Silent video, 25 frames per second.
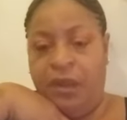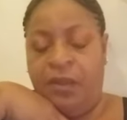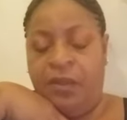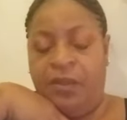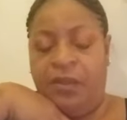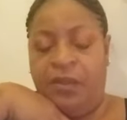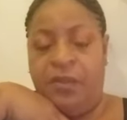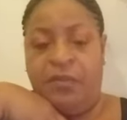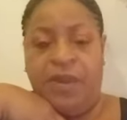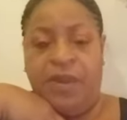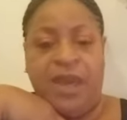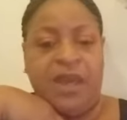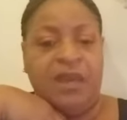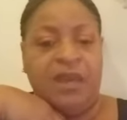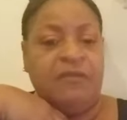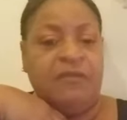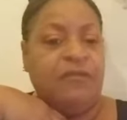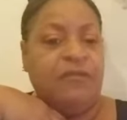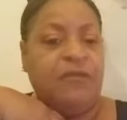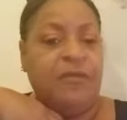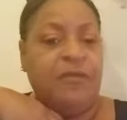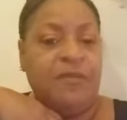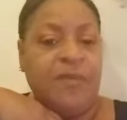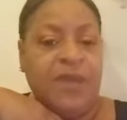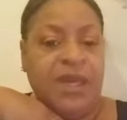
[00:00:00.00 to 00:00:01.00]
the man
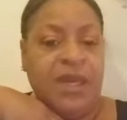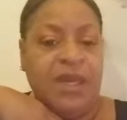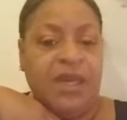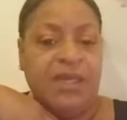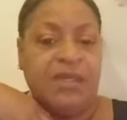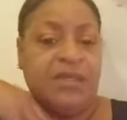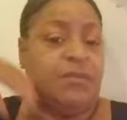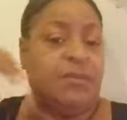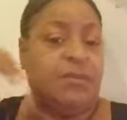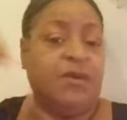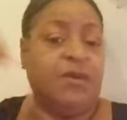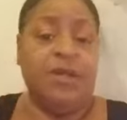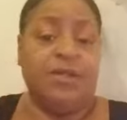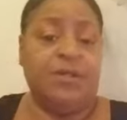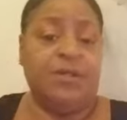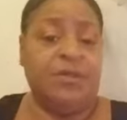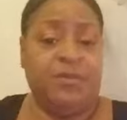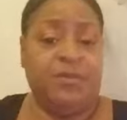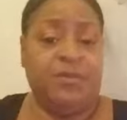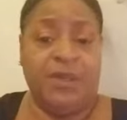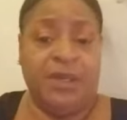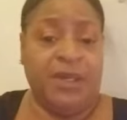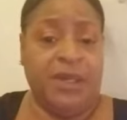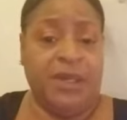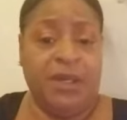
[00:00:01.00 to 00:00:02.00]
for me is going
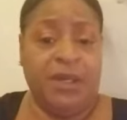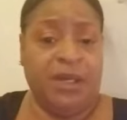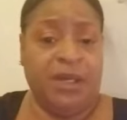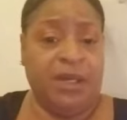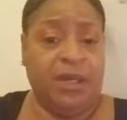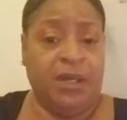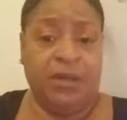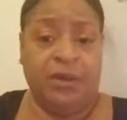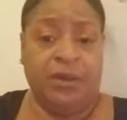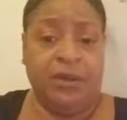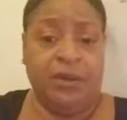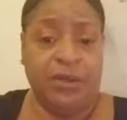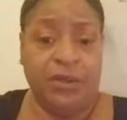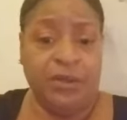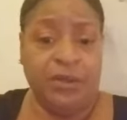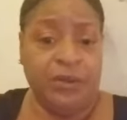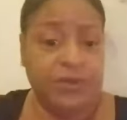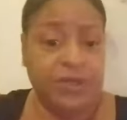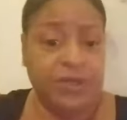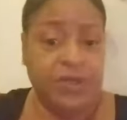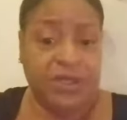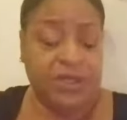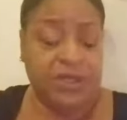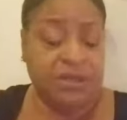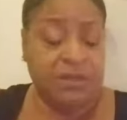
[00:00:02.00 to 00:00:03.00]
to be
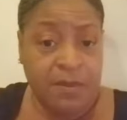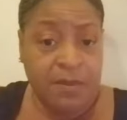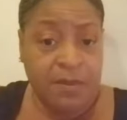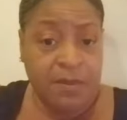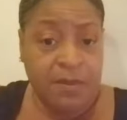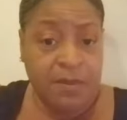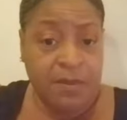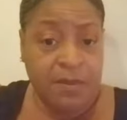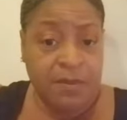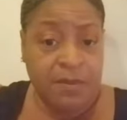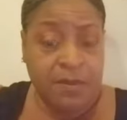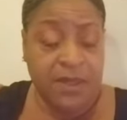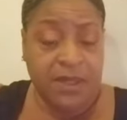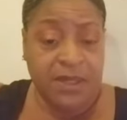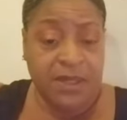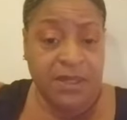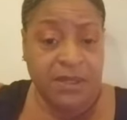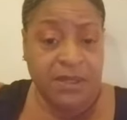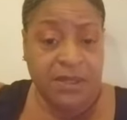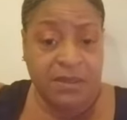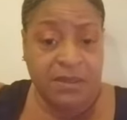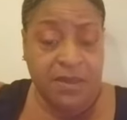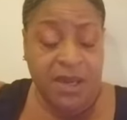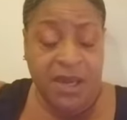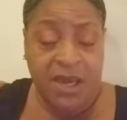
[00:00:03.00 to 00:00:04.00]
introduced to me,
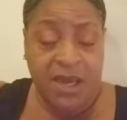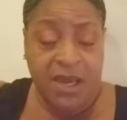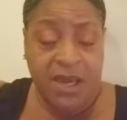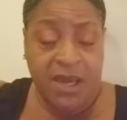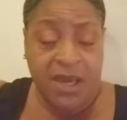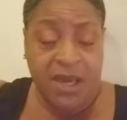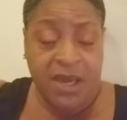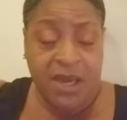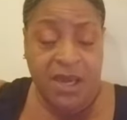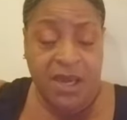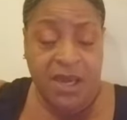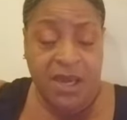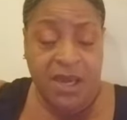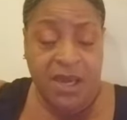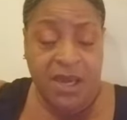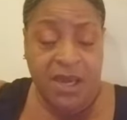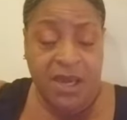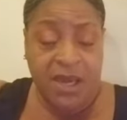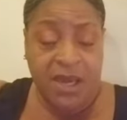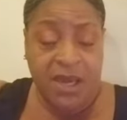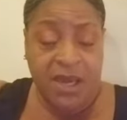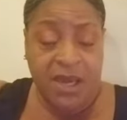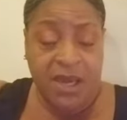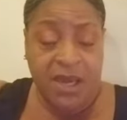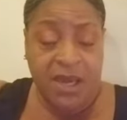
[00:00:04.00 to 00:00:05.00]
because the man for
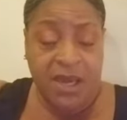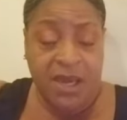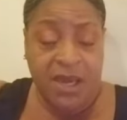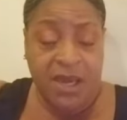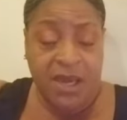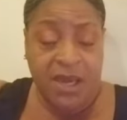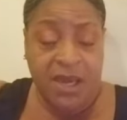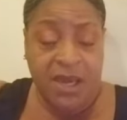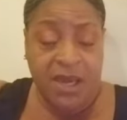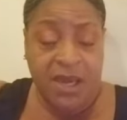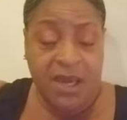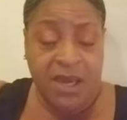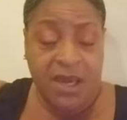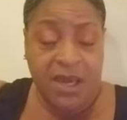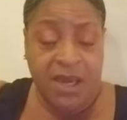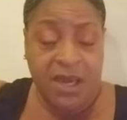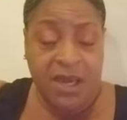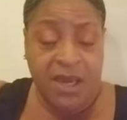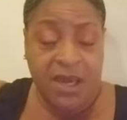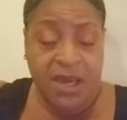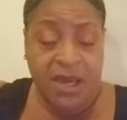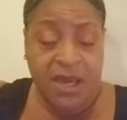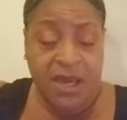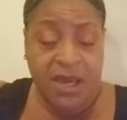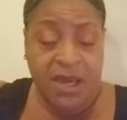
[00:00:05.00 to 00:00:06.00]
me is not hanging out at
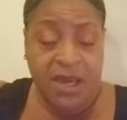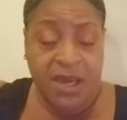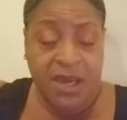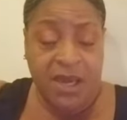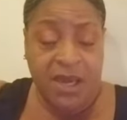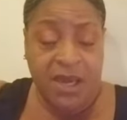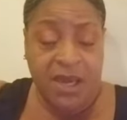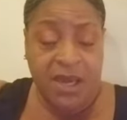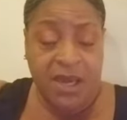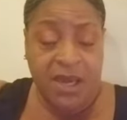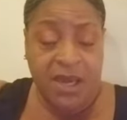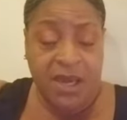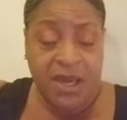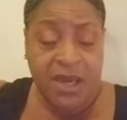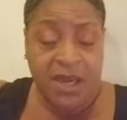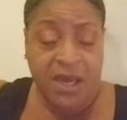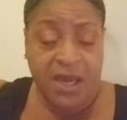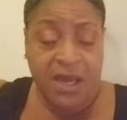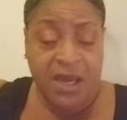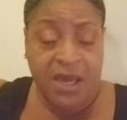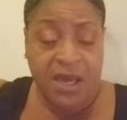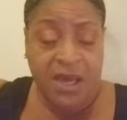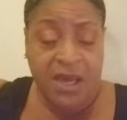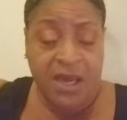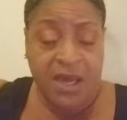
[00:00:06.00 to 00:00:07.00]
no Applebee's or
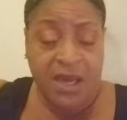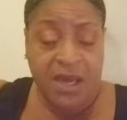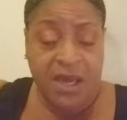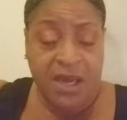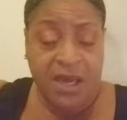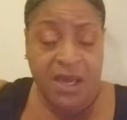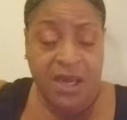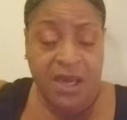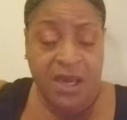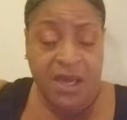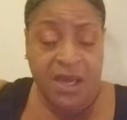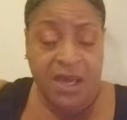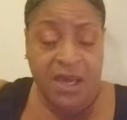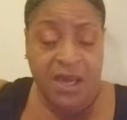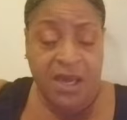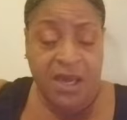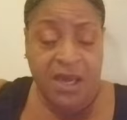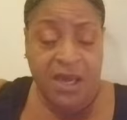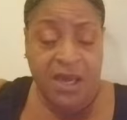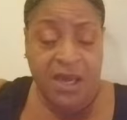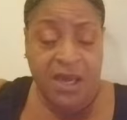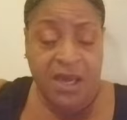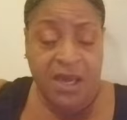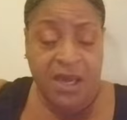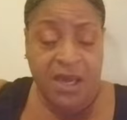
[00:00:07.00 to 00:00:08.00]
at no
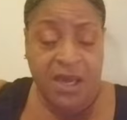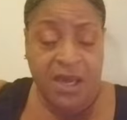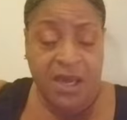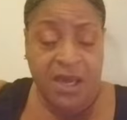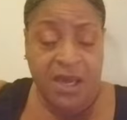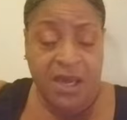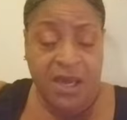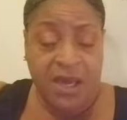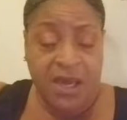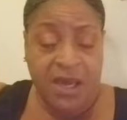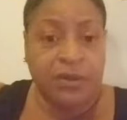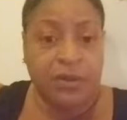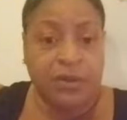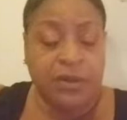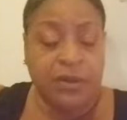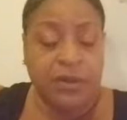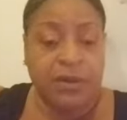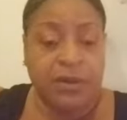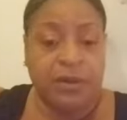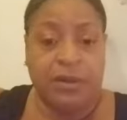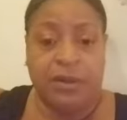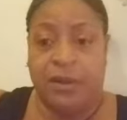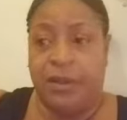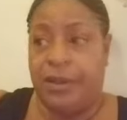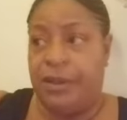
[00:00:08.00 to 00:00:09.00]
Chili's
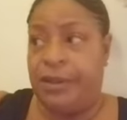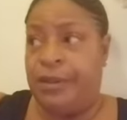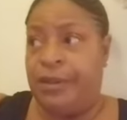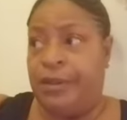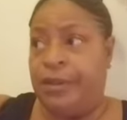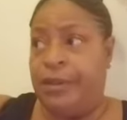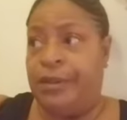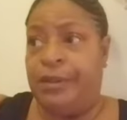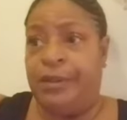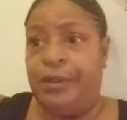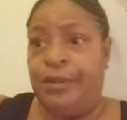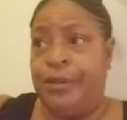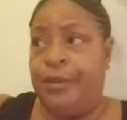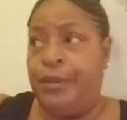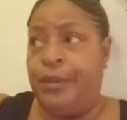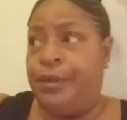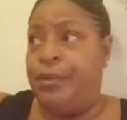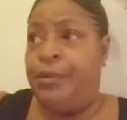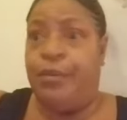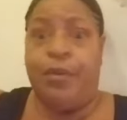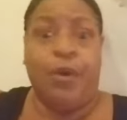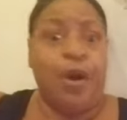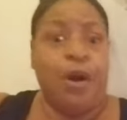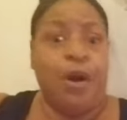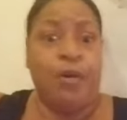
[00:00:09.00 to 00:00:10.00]
or
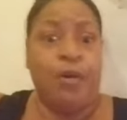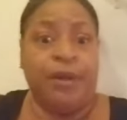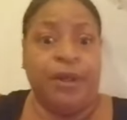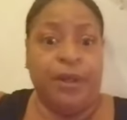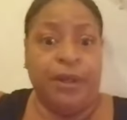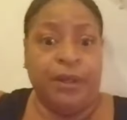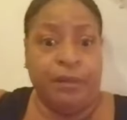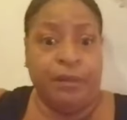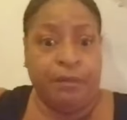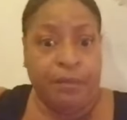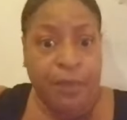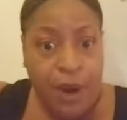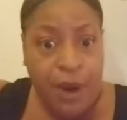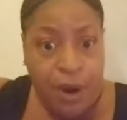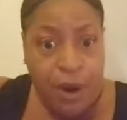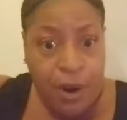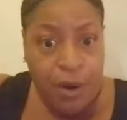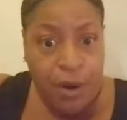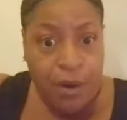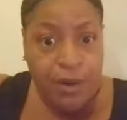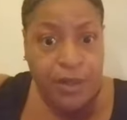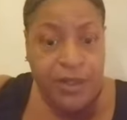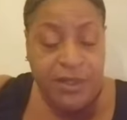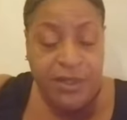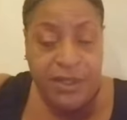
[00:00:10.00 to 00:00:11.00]
walk in the mall,
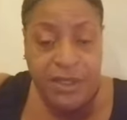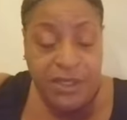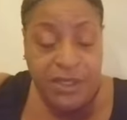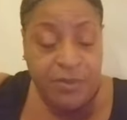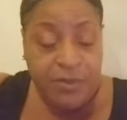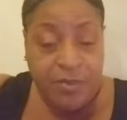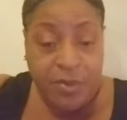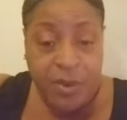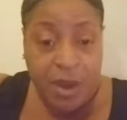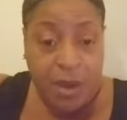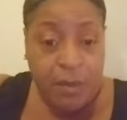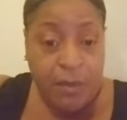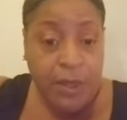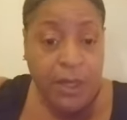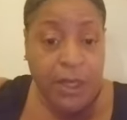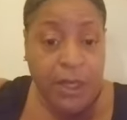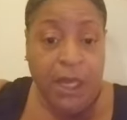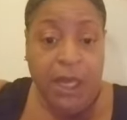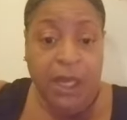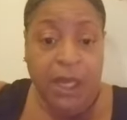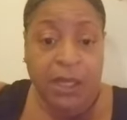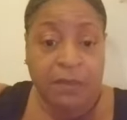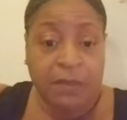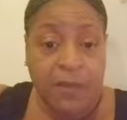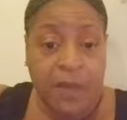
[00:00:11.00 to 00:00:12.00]
because he's probably
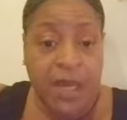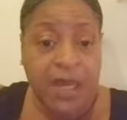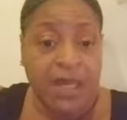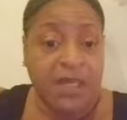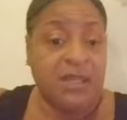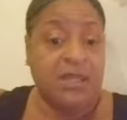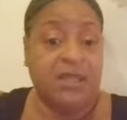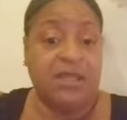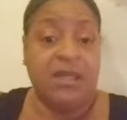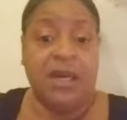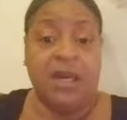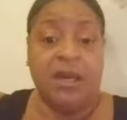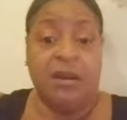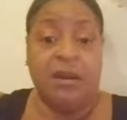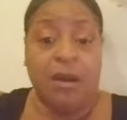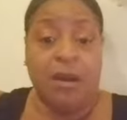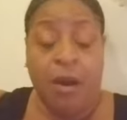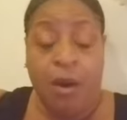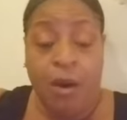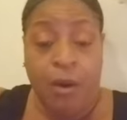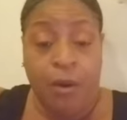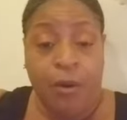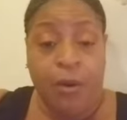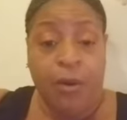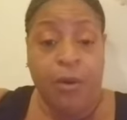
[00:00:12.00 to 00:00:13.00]
like me, staying
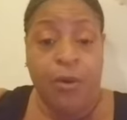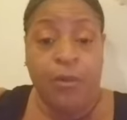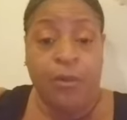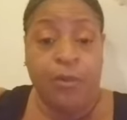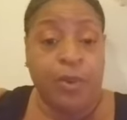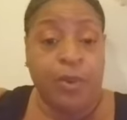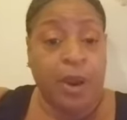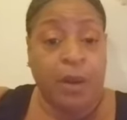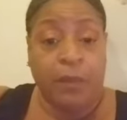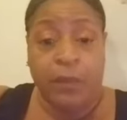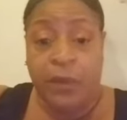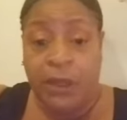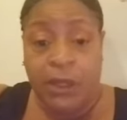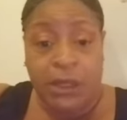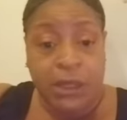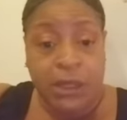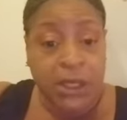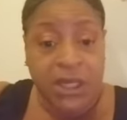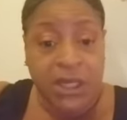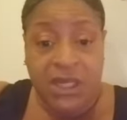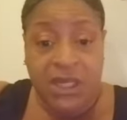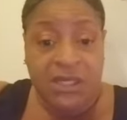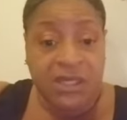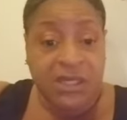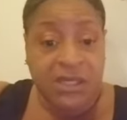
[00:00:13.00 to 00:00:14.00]
home, probably
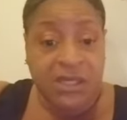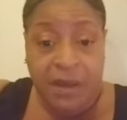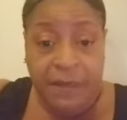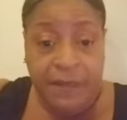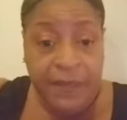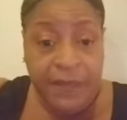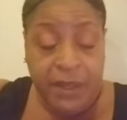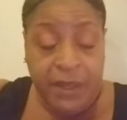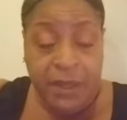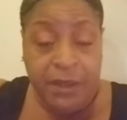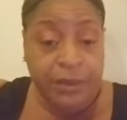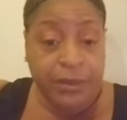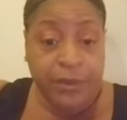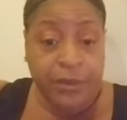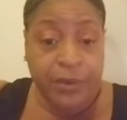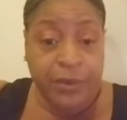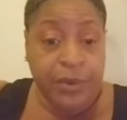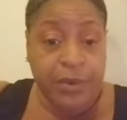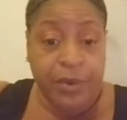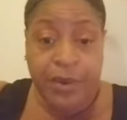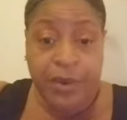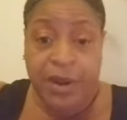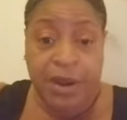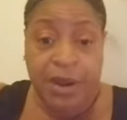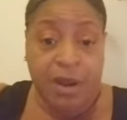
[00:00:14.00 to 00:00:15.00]
cooking something and
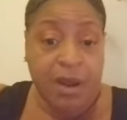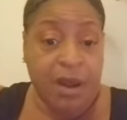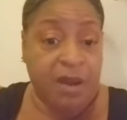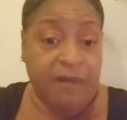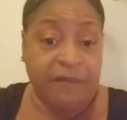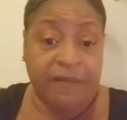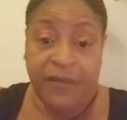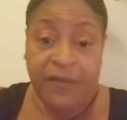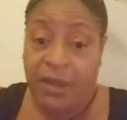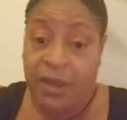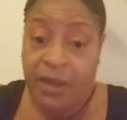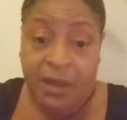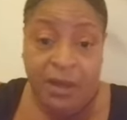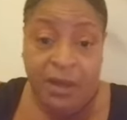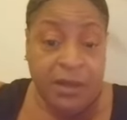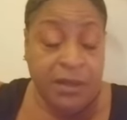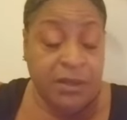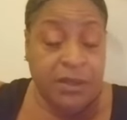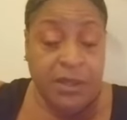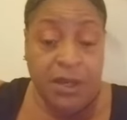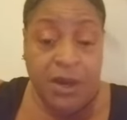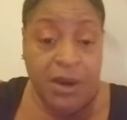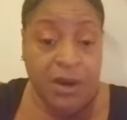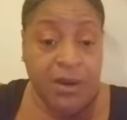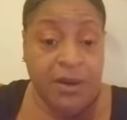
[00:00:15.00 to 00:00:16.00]
ordering off
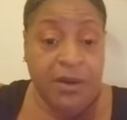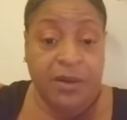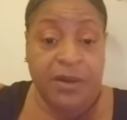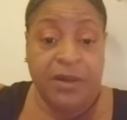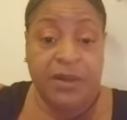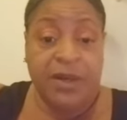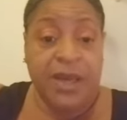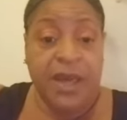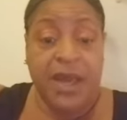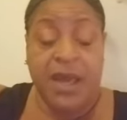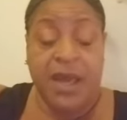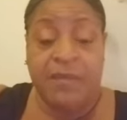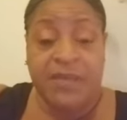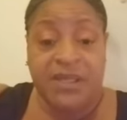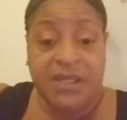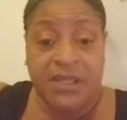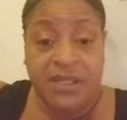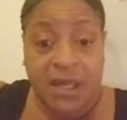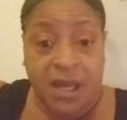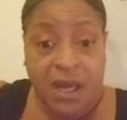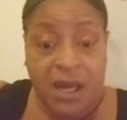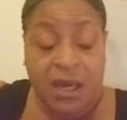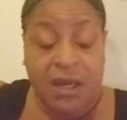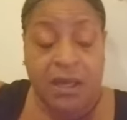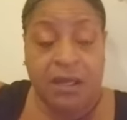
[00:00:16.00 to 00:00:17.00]
doggone
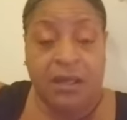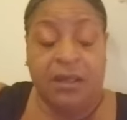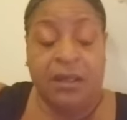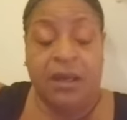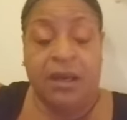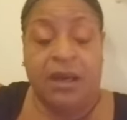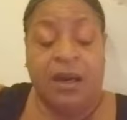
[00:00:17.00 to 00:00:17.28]
Amazon,